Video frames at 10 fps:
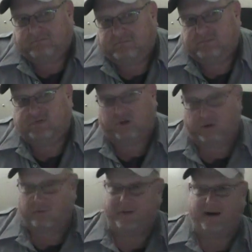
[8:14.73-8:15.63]
It's a
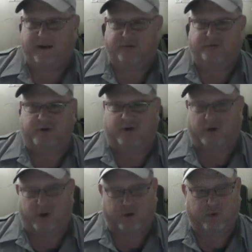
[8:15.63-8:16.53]
little bit easier to
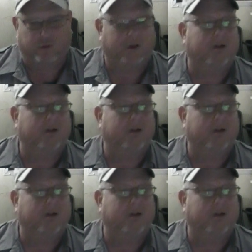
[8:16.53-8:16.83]
load.